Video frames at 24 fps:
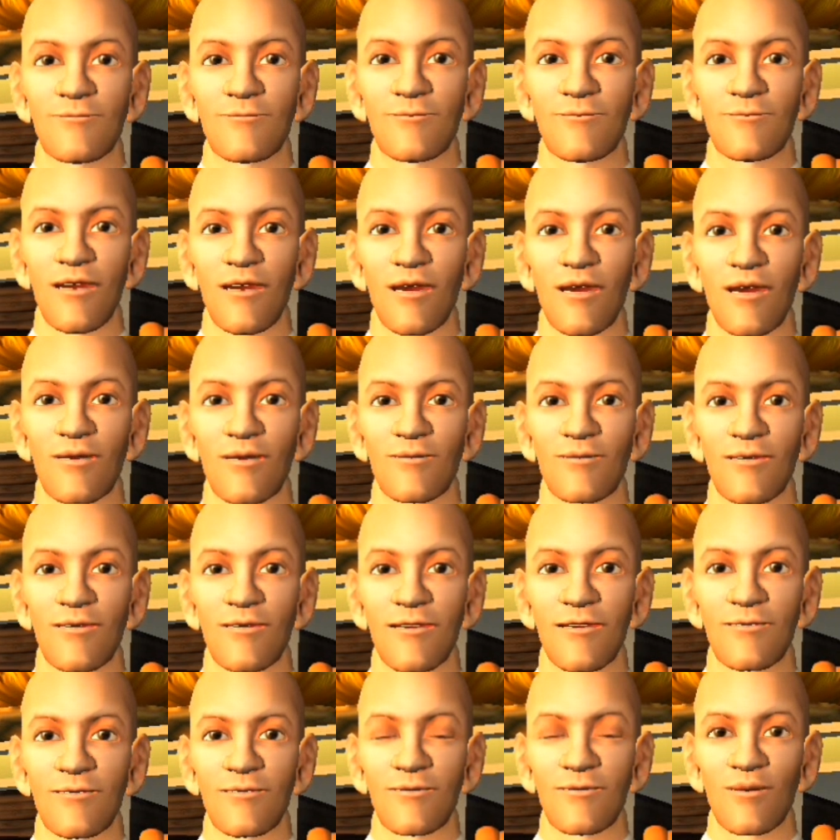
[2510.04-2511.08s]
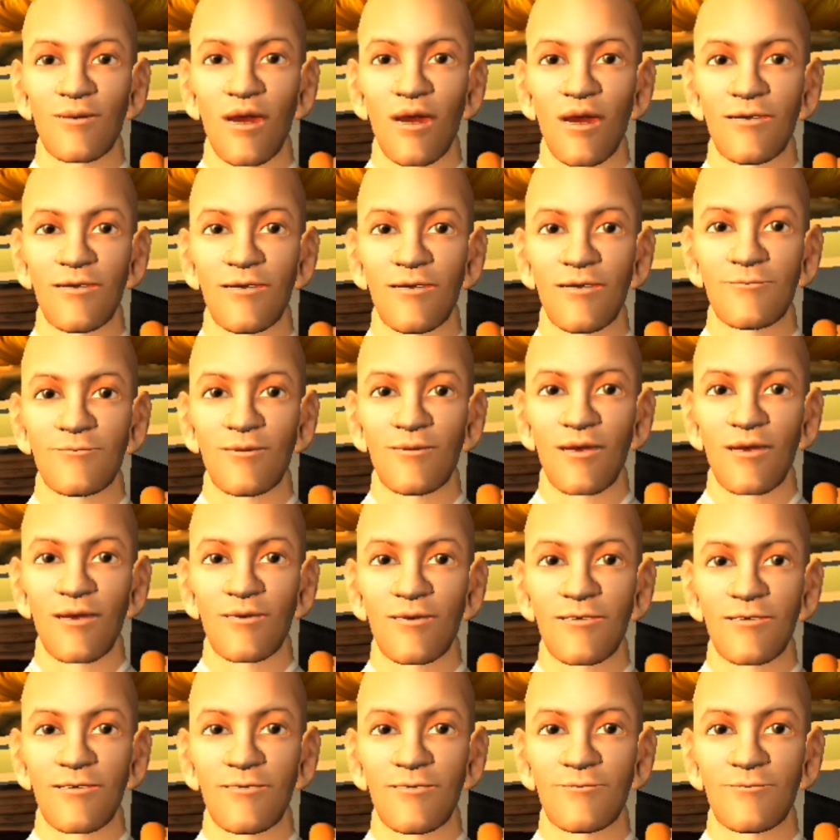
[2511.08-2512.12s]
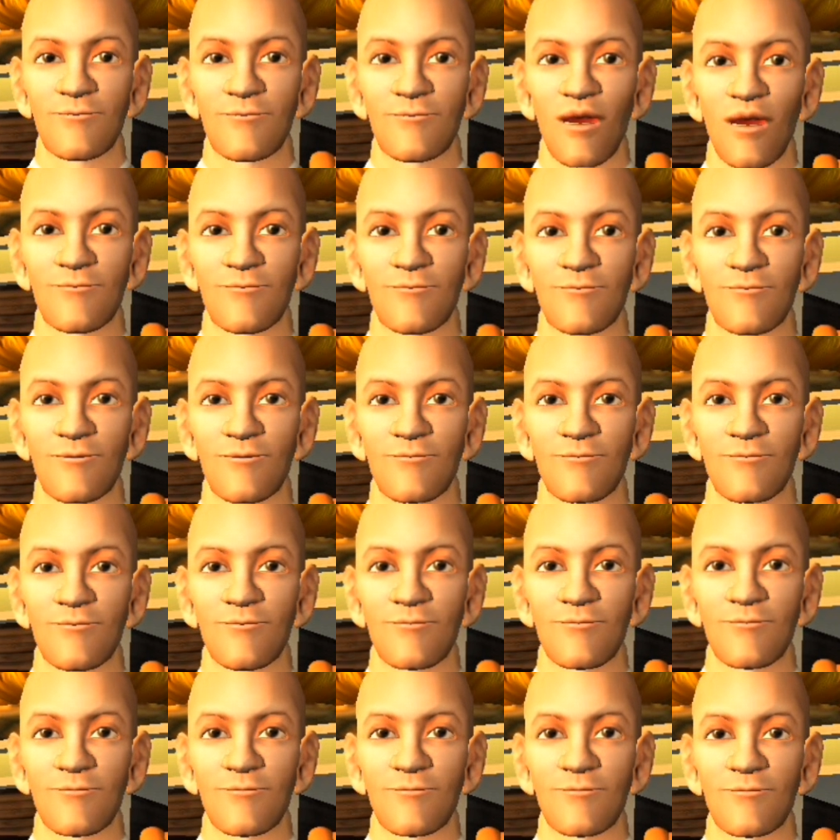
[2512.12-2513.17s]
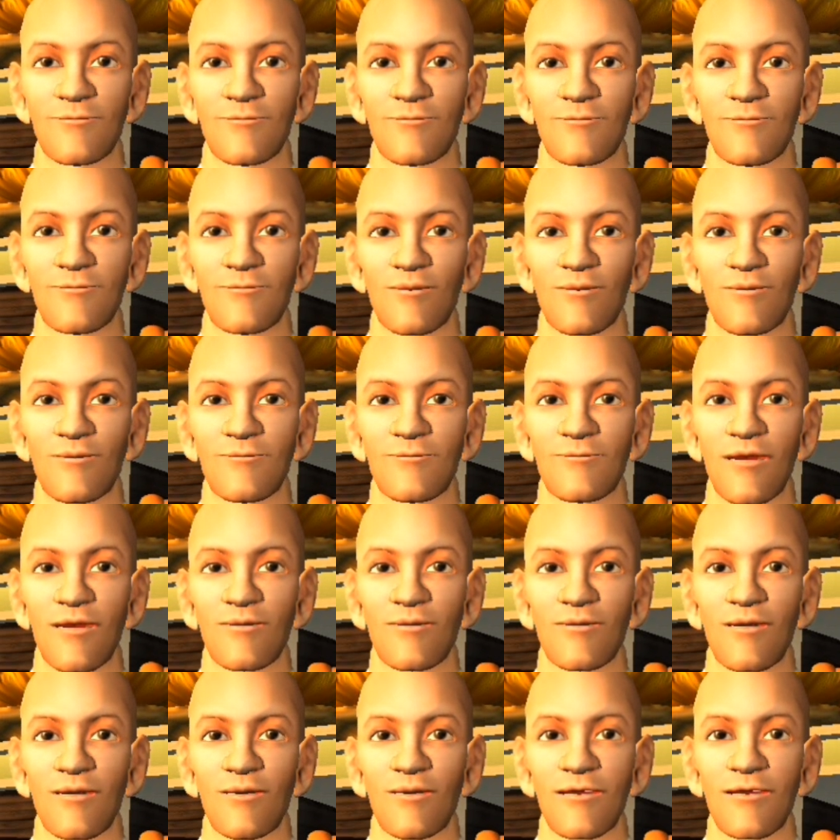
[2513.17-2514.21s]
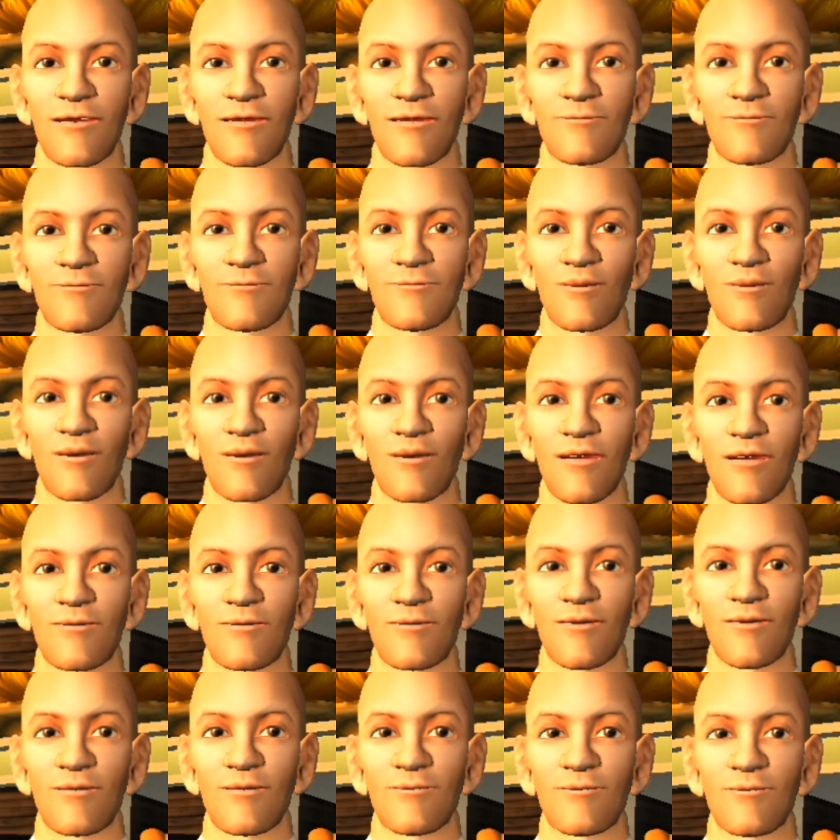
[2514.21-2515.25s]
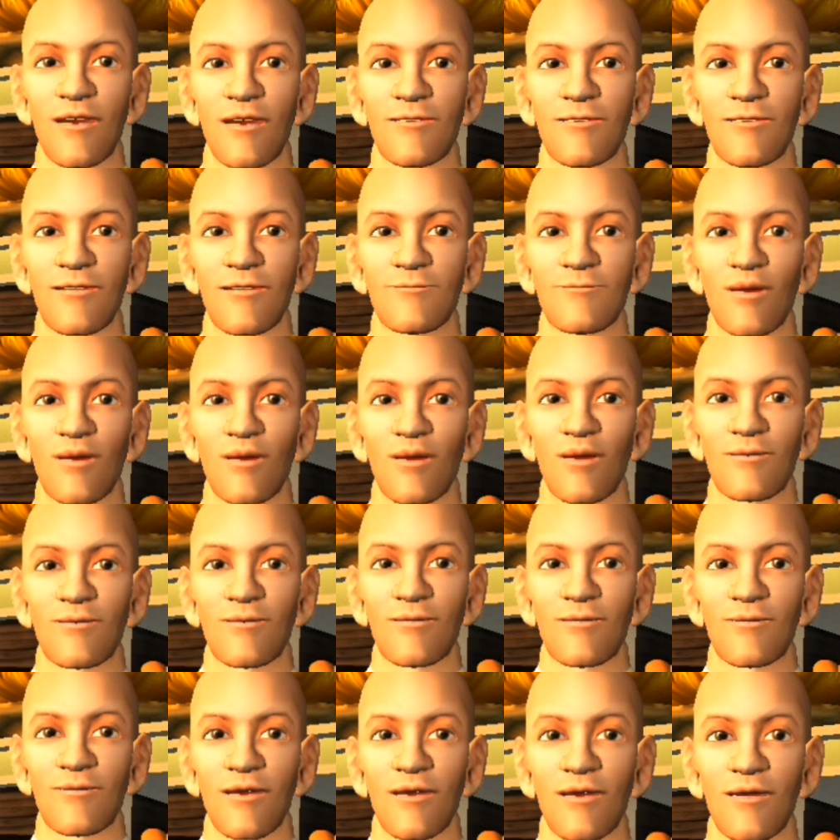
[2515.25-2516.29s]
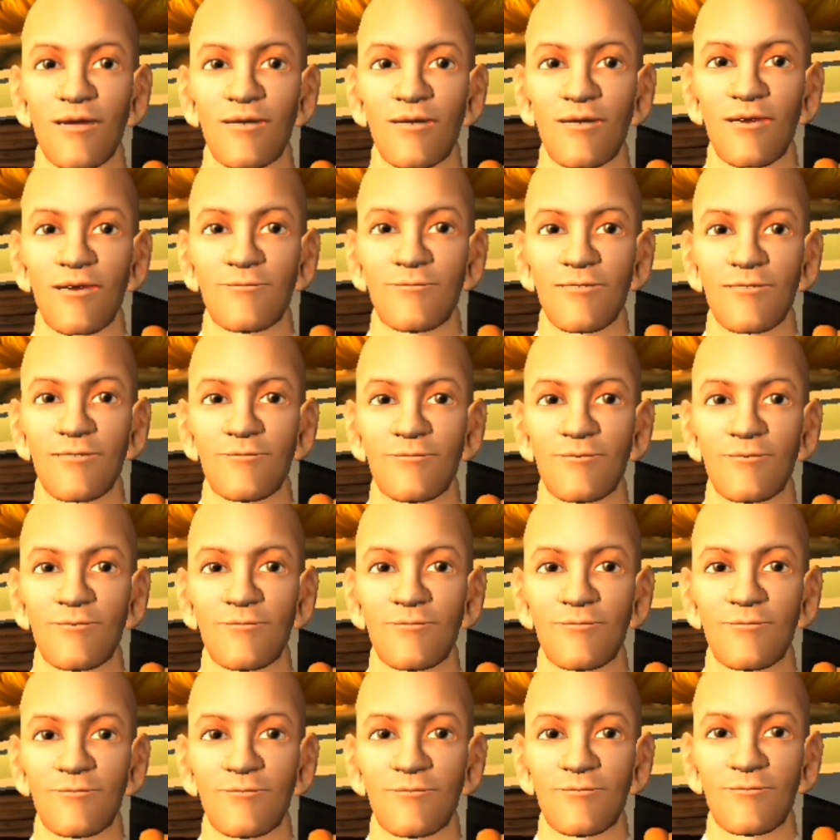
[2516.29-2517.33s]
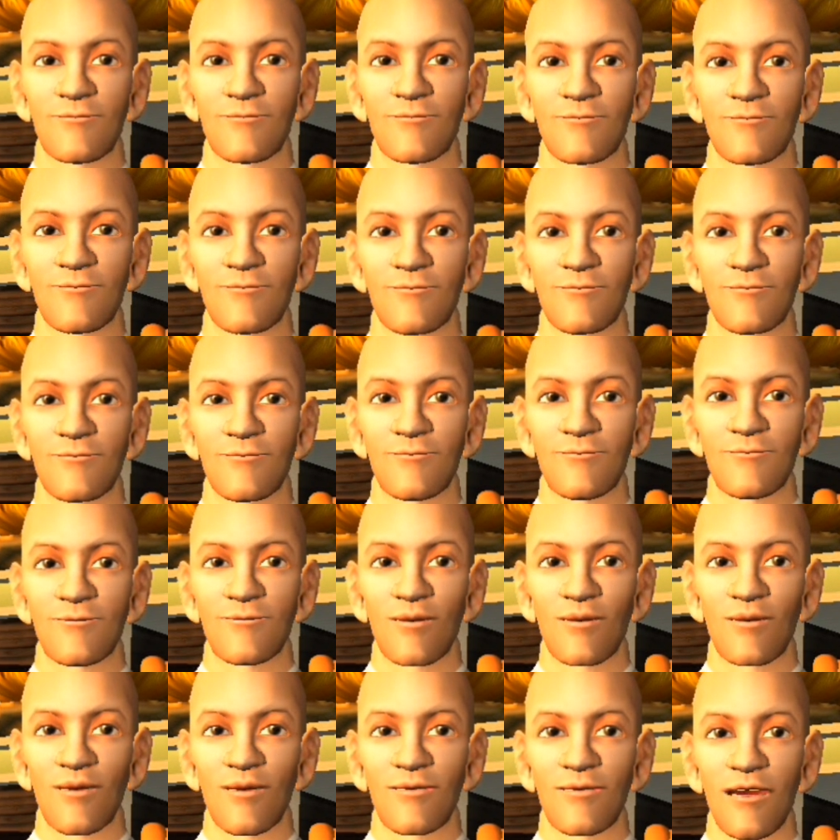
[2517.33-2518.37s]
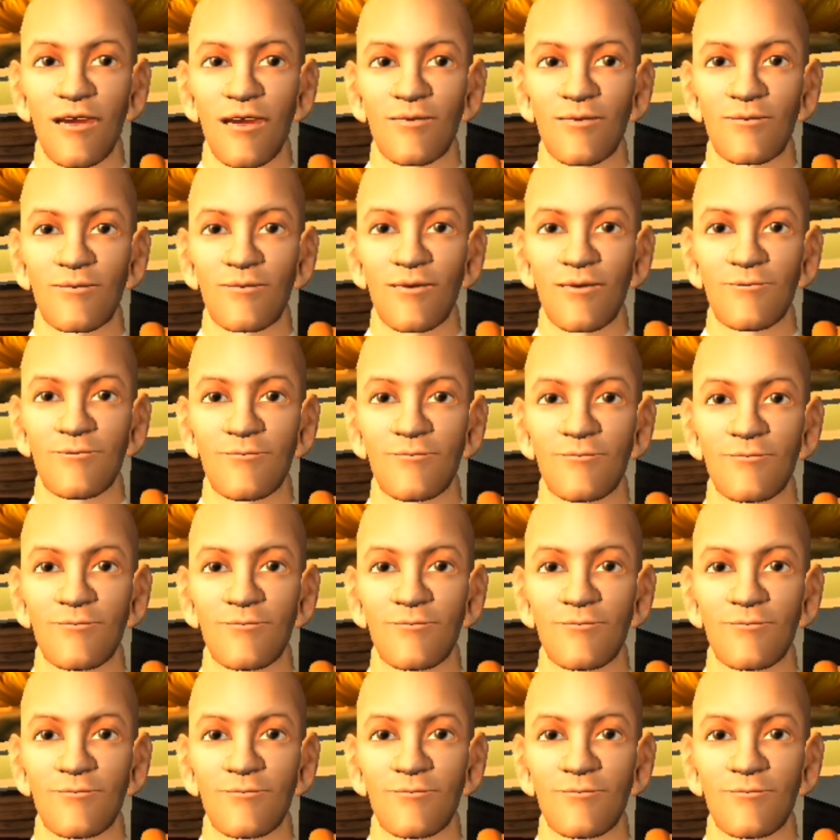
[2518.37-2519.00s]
No matter where you are, it's pretty amazing, actually. So I hope you all keep that in mind and show your appreciation to Adam. So bows to you.